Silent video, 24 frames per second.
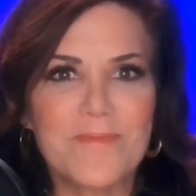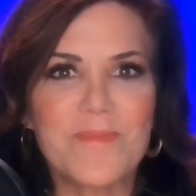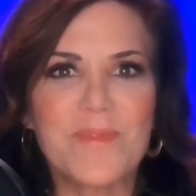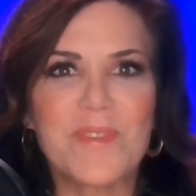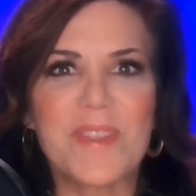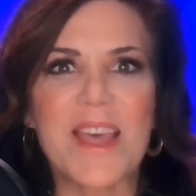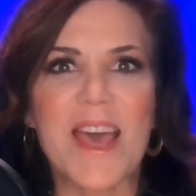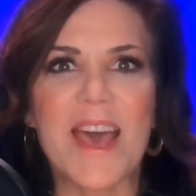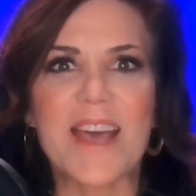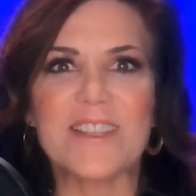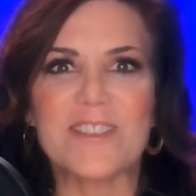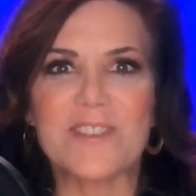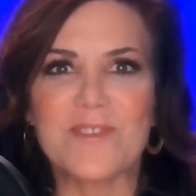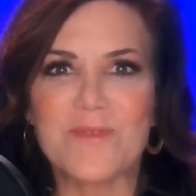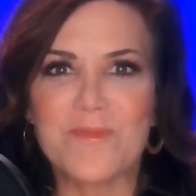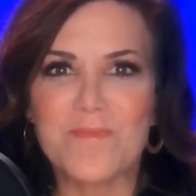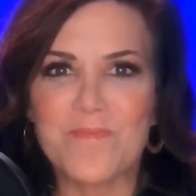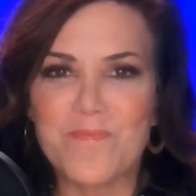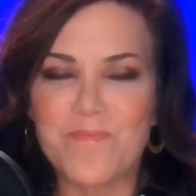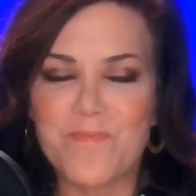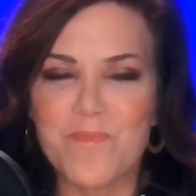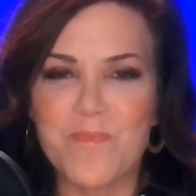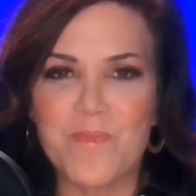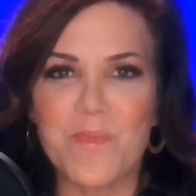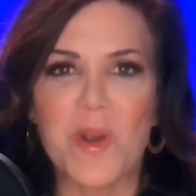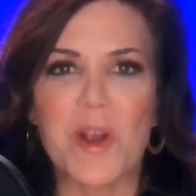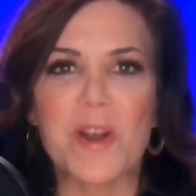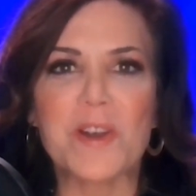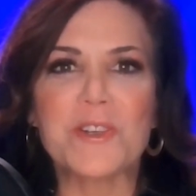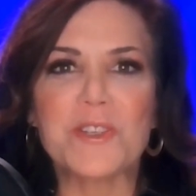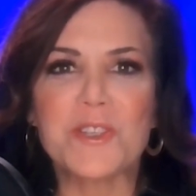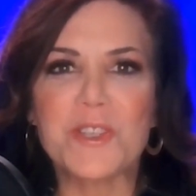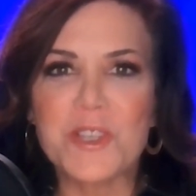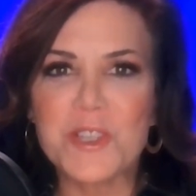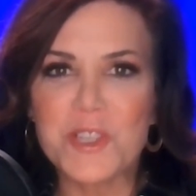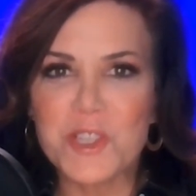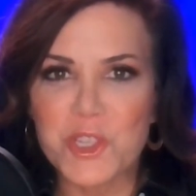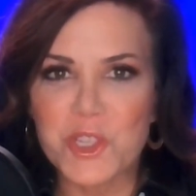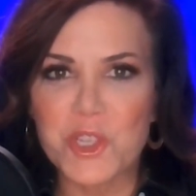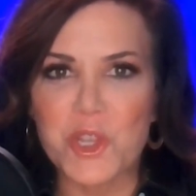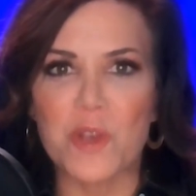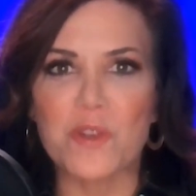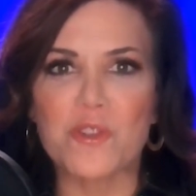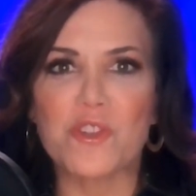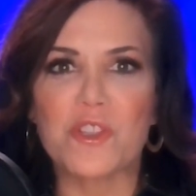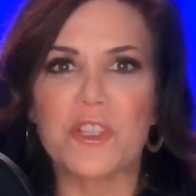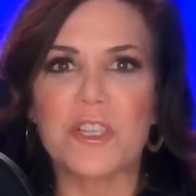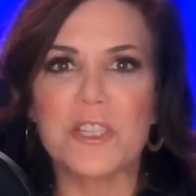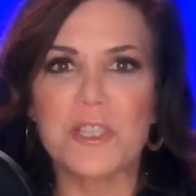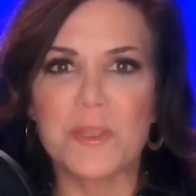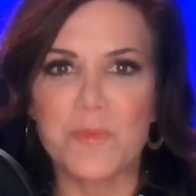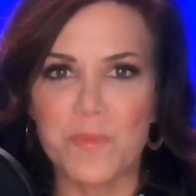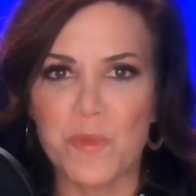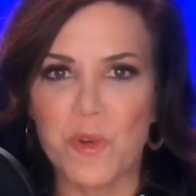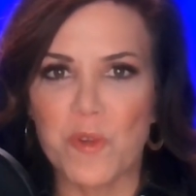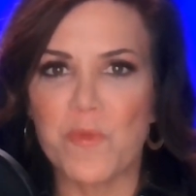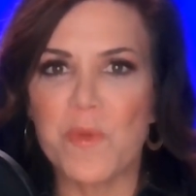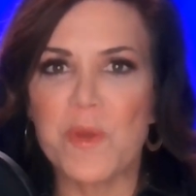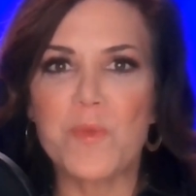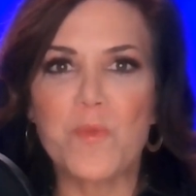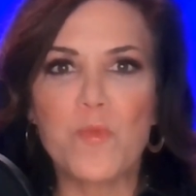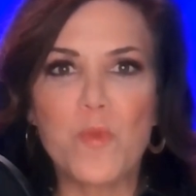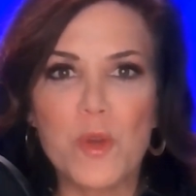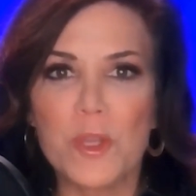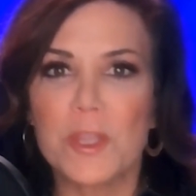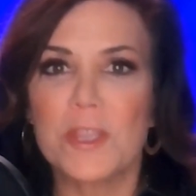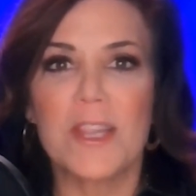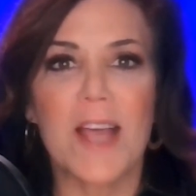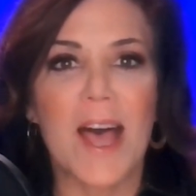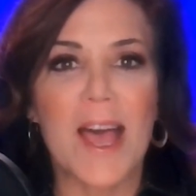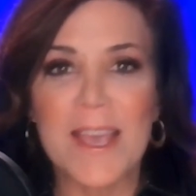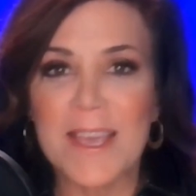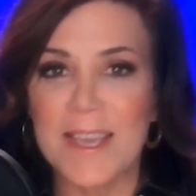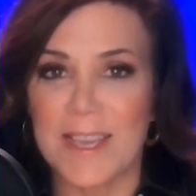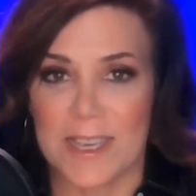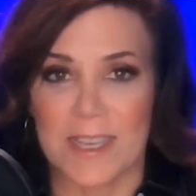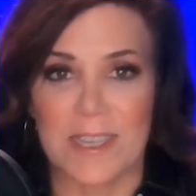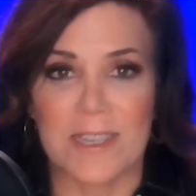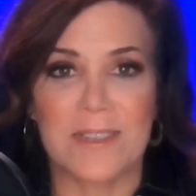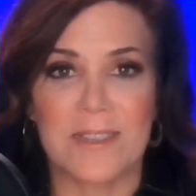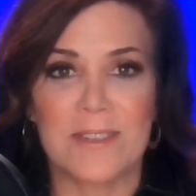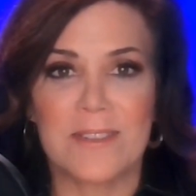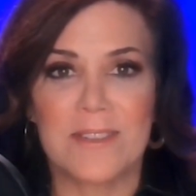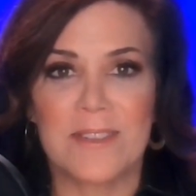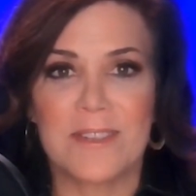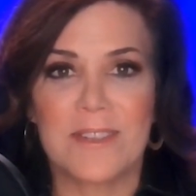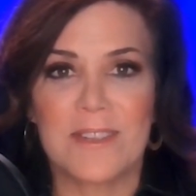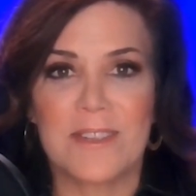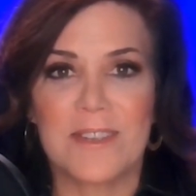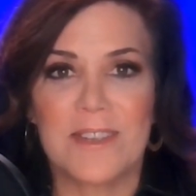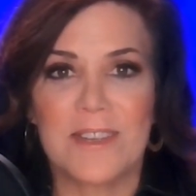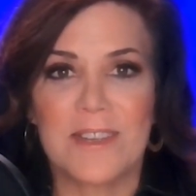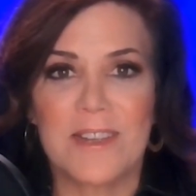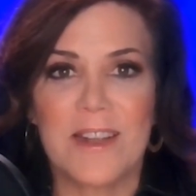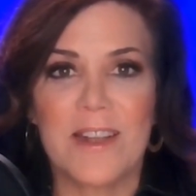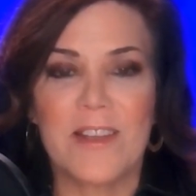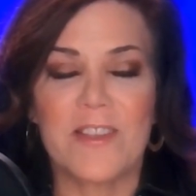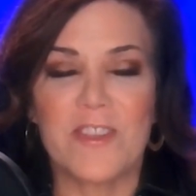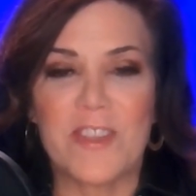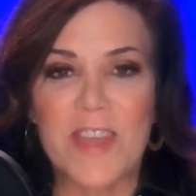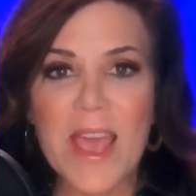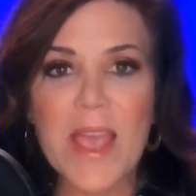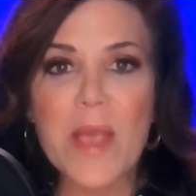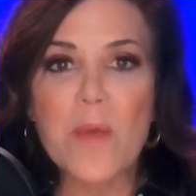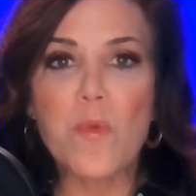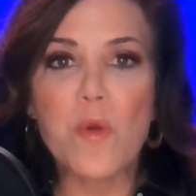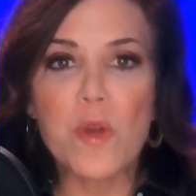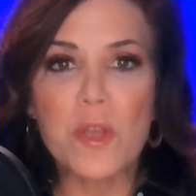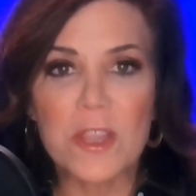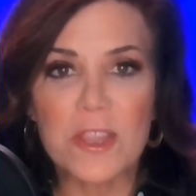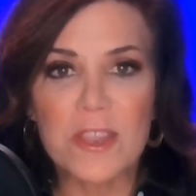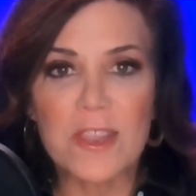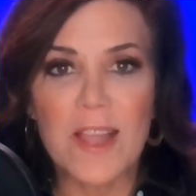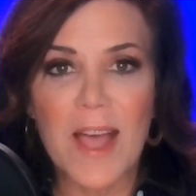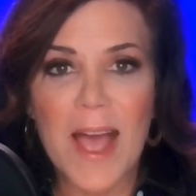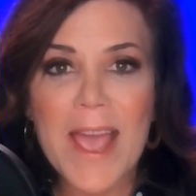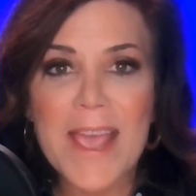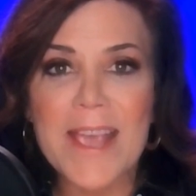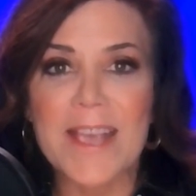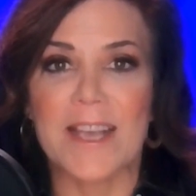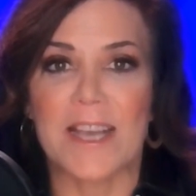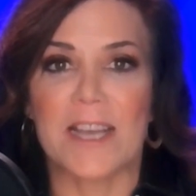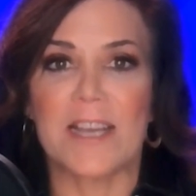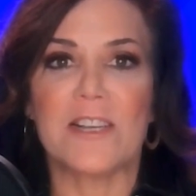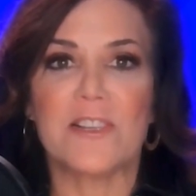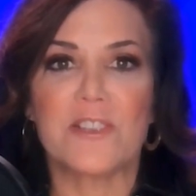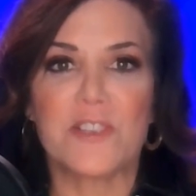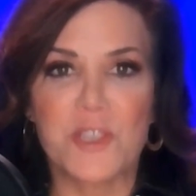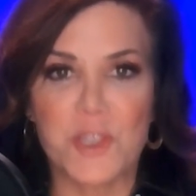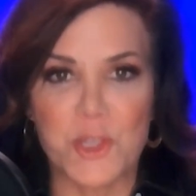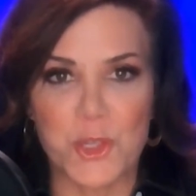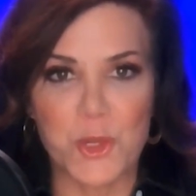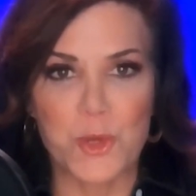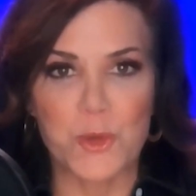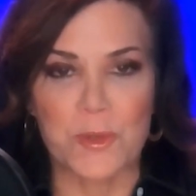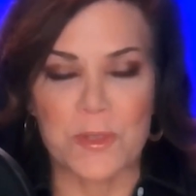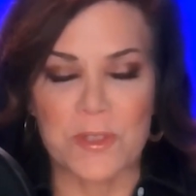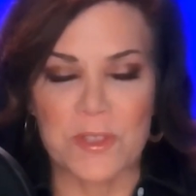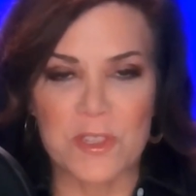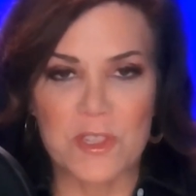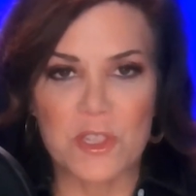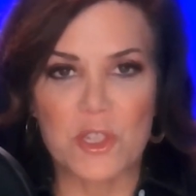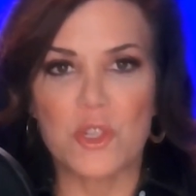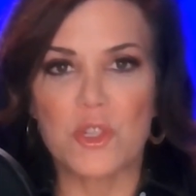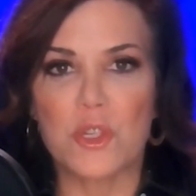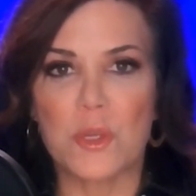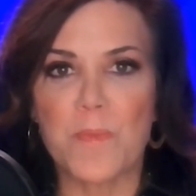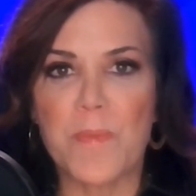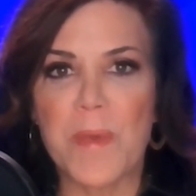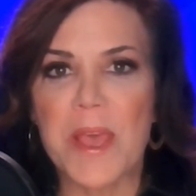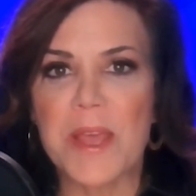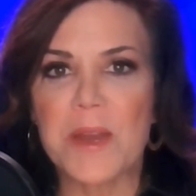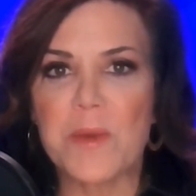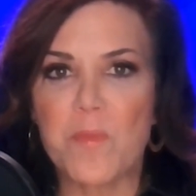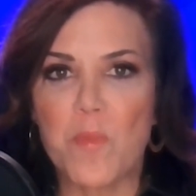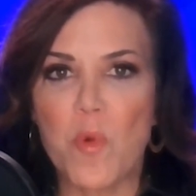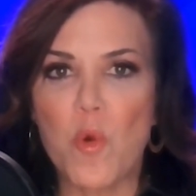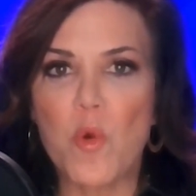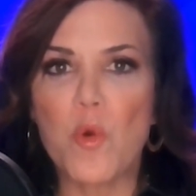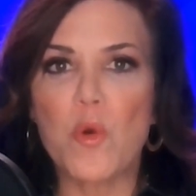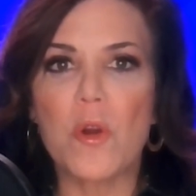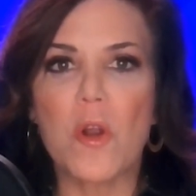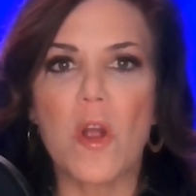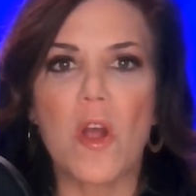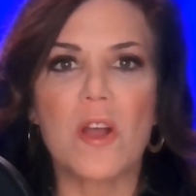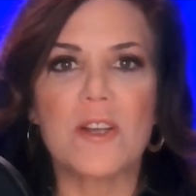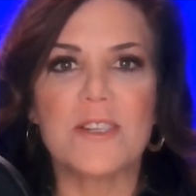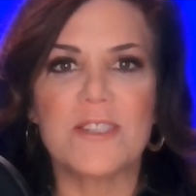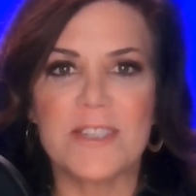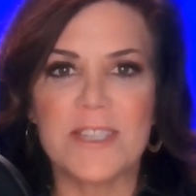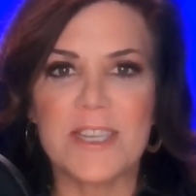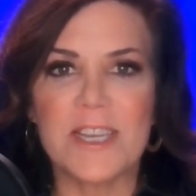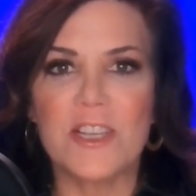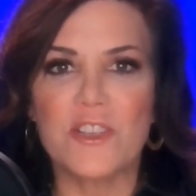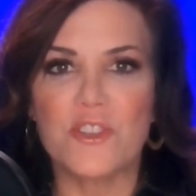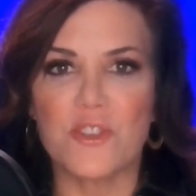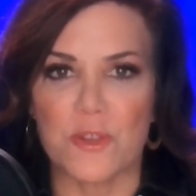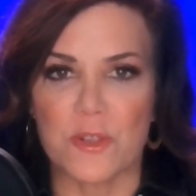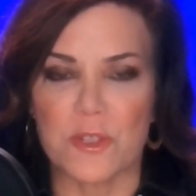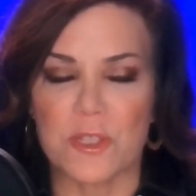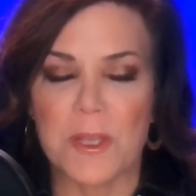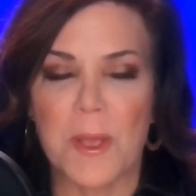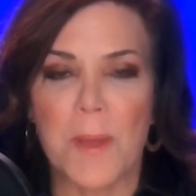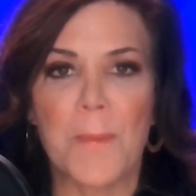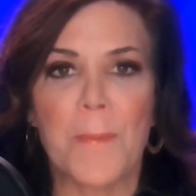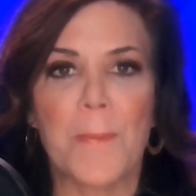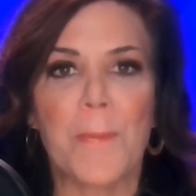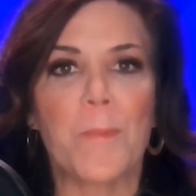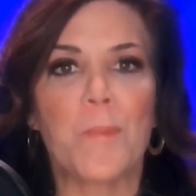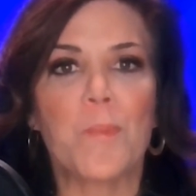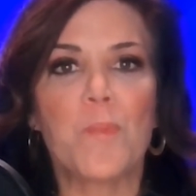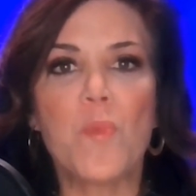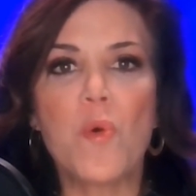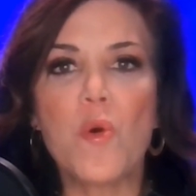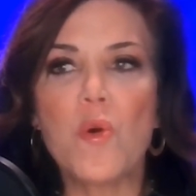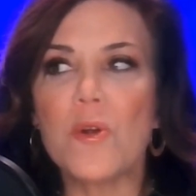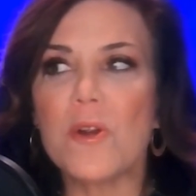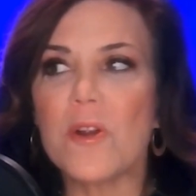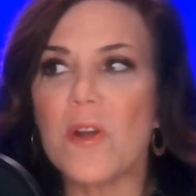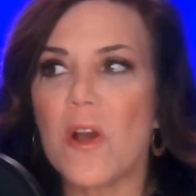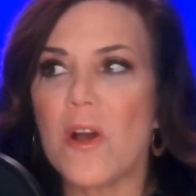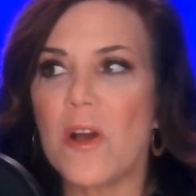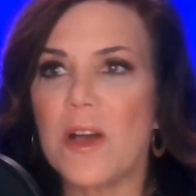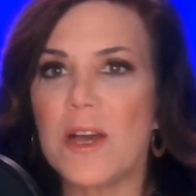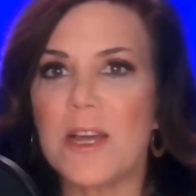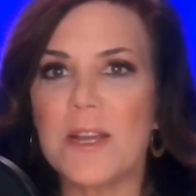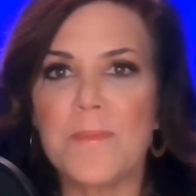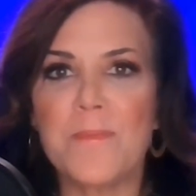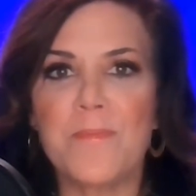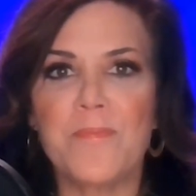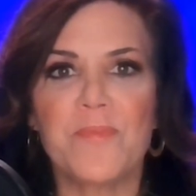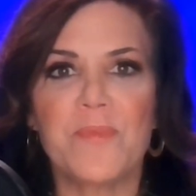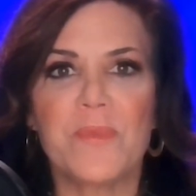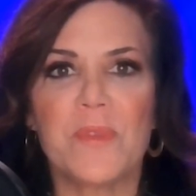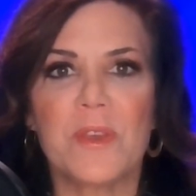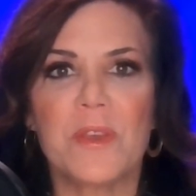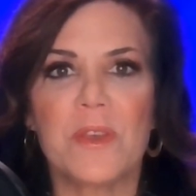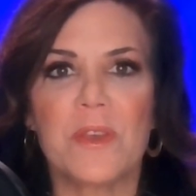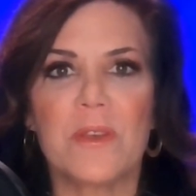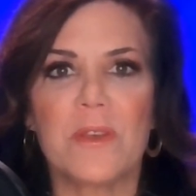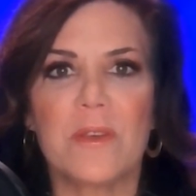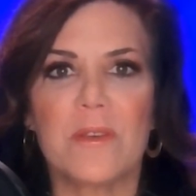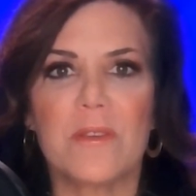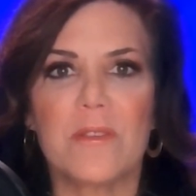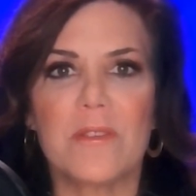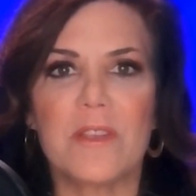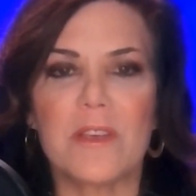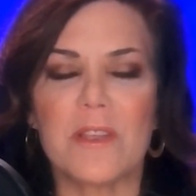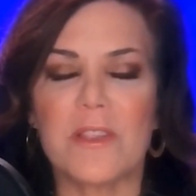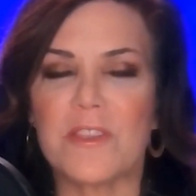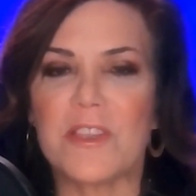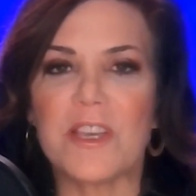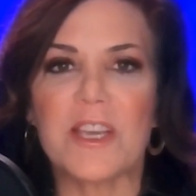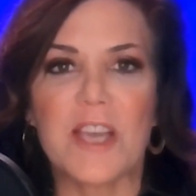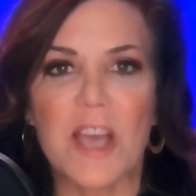that Marxist socialist movement would like. they would like students to depend more on teachers, more on the